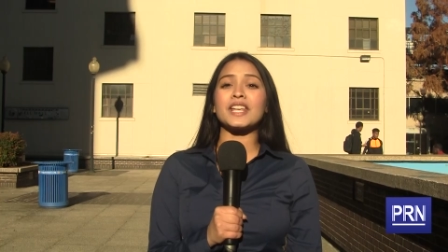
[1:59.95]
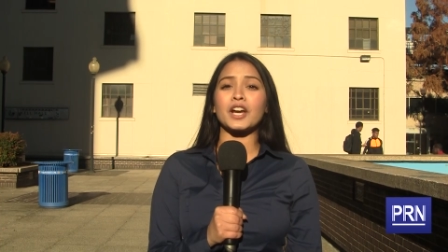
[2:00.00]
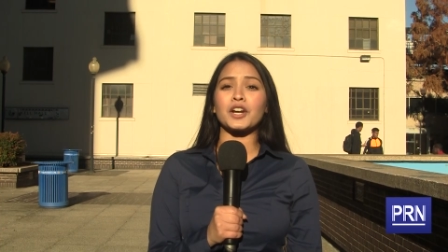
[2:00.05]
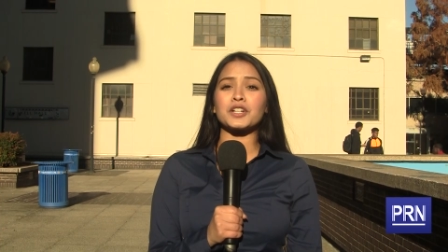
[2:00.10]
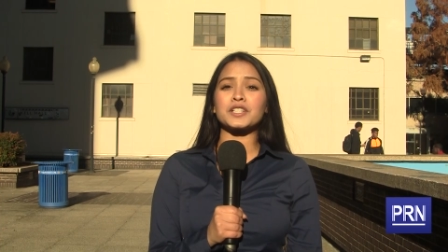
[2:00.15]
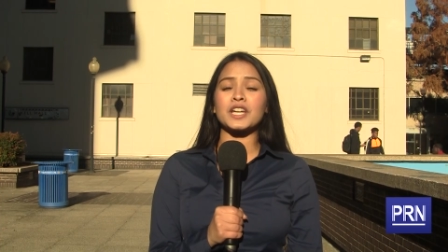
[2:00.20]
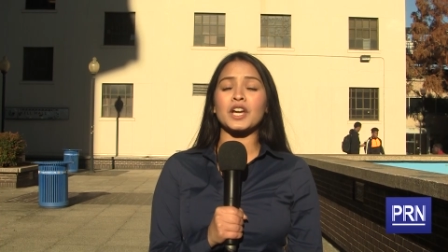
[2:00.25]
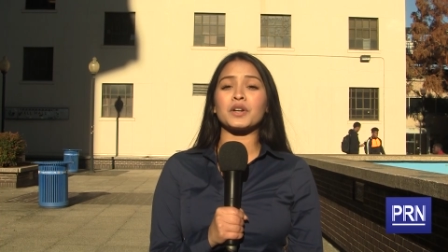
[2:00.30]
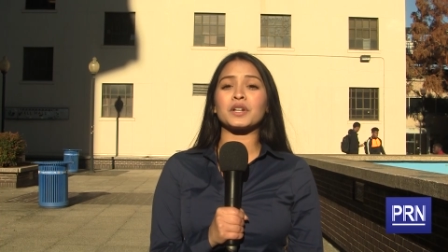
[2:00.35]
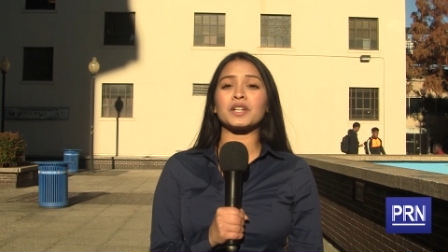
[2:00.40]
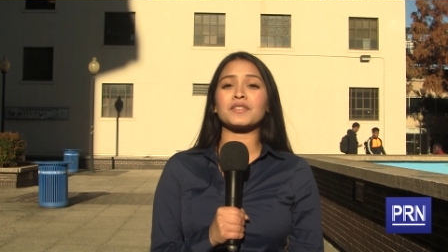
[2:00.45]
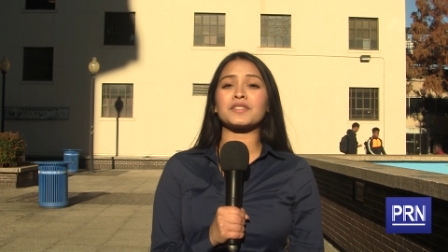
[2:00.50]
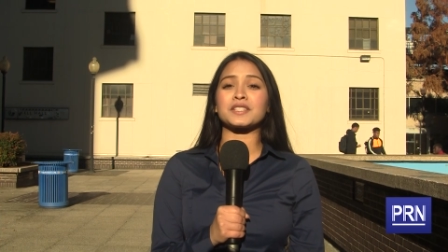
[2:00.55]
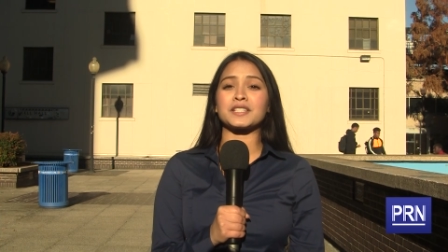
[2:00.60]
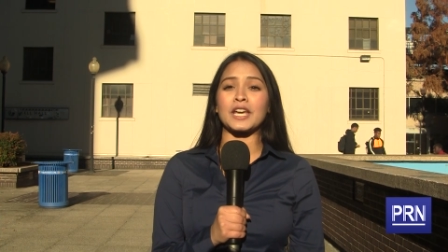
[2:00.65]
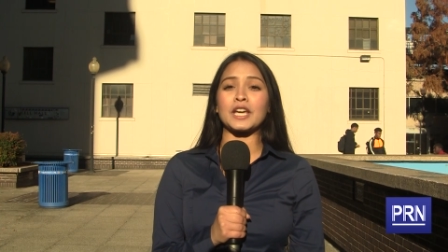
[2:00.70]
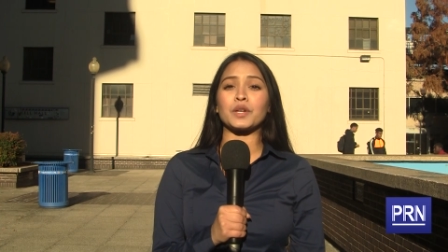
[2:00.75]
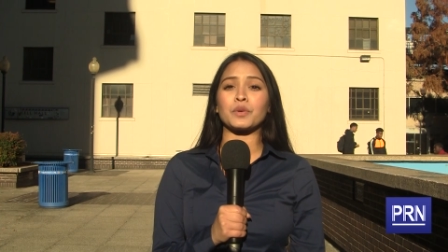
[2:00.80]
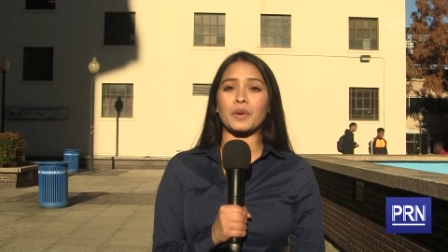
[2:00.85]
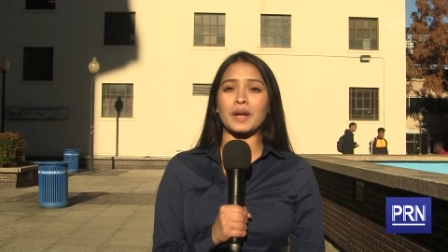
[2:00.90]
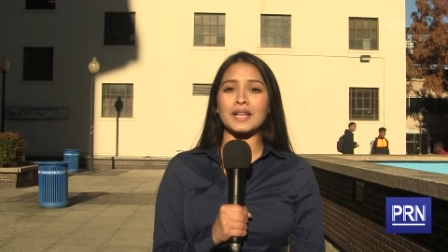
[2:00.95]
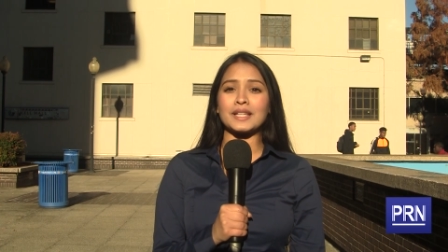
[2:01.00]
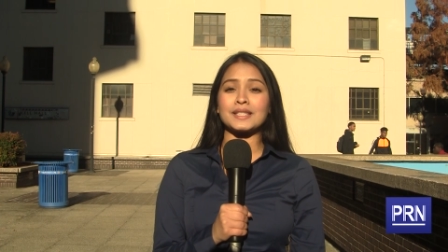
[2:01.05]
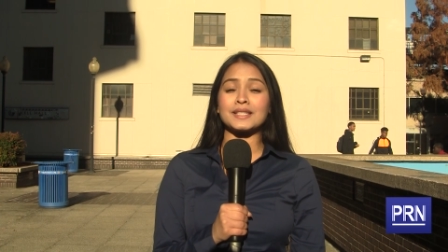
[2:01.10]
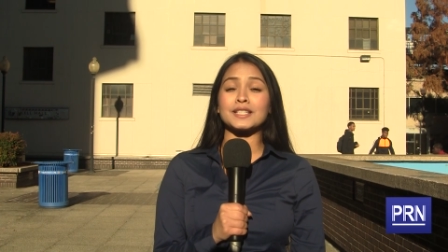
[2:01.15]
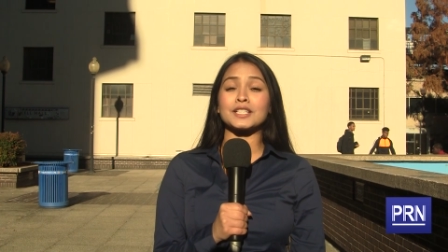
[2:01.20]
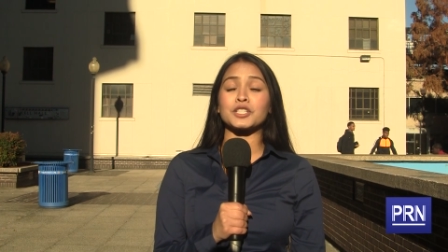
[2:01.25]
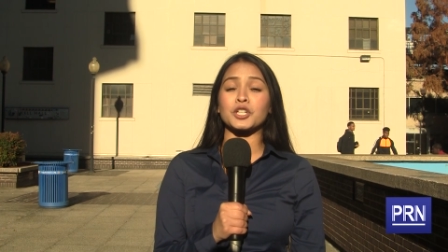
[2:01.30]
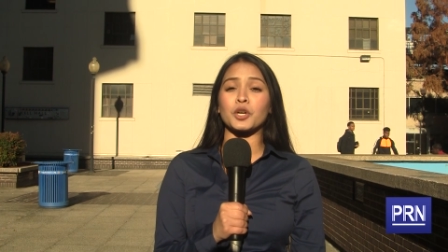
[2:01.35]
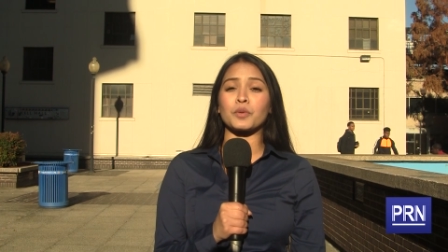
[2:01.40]
Secretary of State race
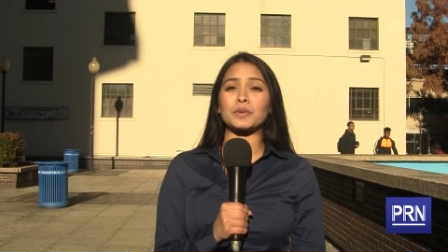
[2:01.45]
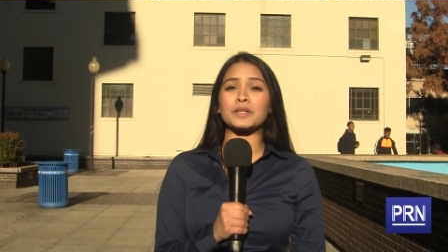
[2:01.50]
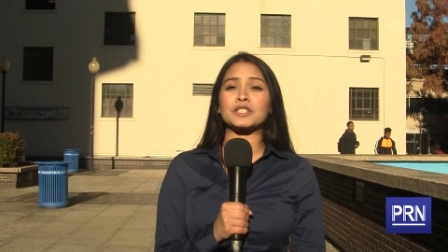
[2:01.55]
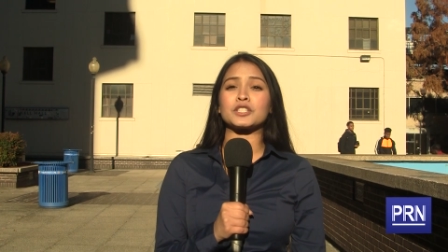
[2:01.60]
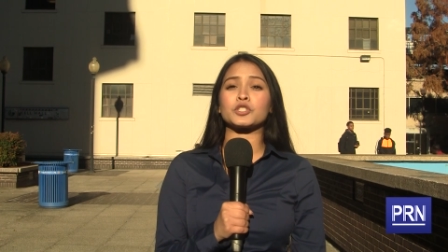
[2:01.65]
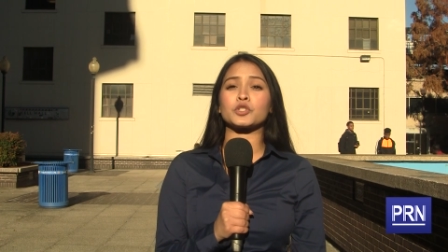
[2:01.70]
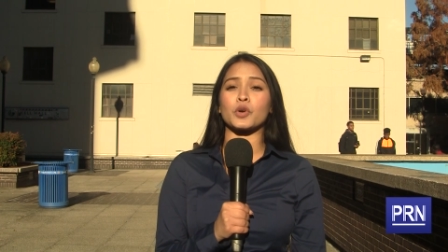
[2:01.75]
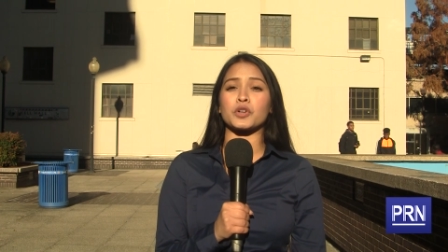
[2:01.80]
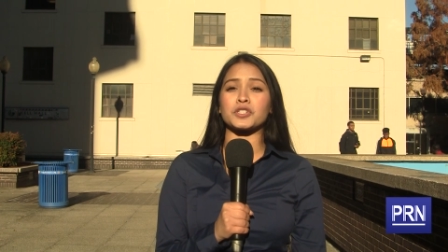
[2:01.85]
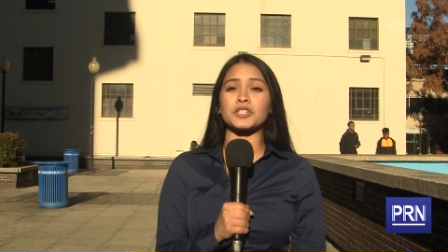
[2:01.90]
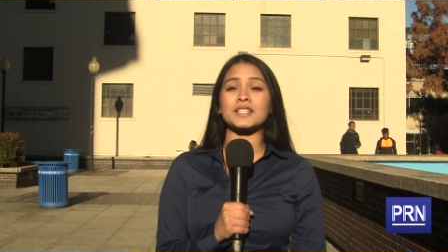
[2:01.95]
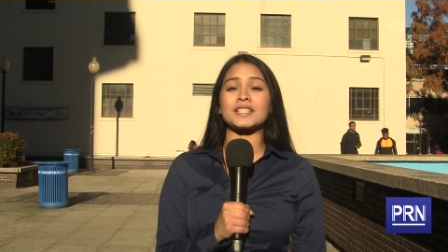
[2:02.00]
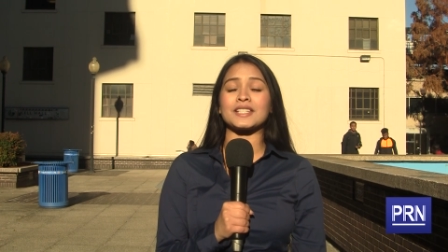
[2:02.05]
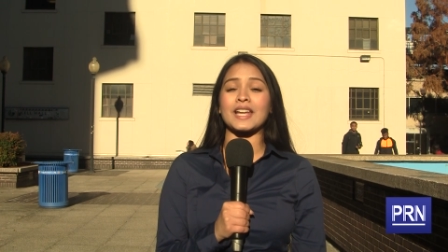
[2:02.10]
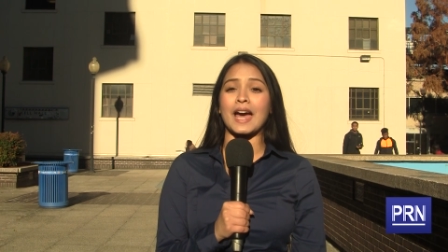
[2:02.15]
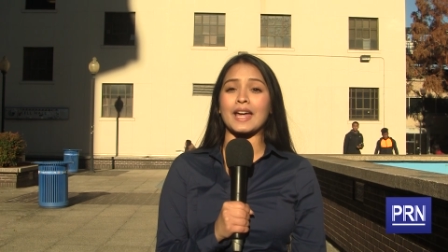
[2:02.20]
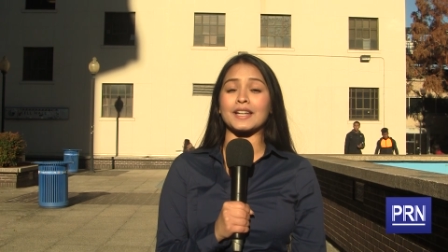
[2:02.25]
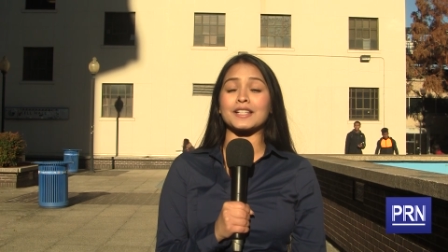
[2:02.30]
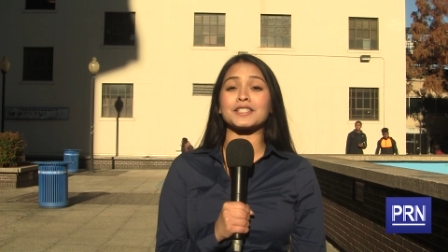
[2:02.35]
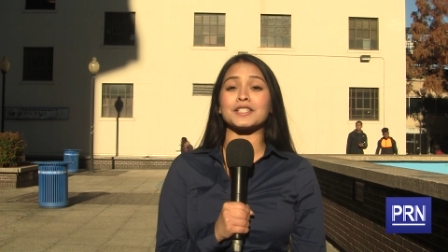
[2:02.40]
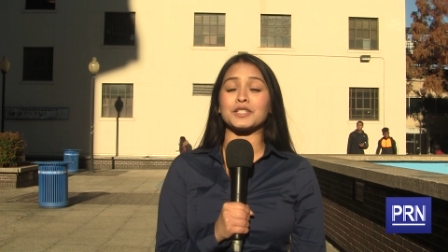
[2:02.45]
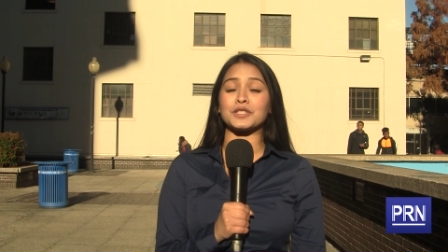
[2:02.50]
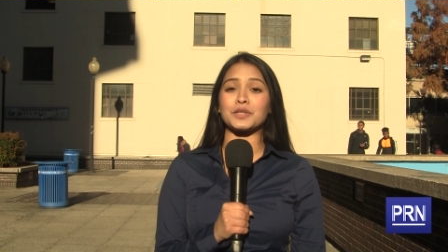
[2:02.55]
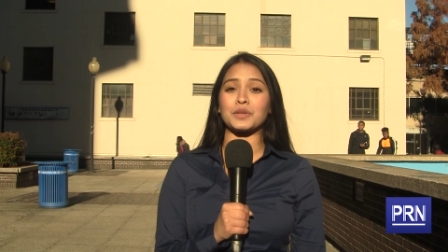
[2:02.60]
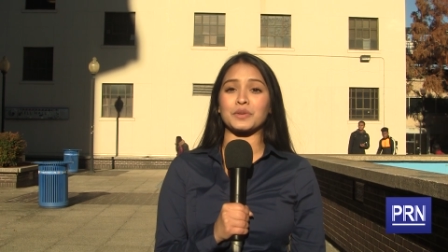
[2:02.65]
determines Georgia's status in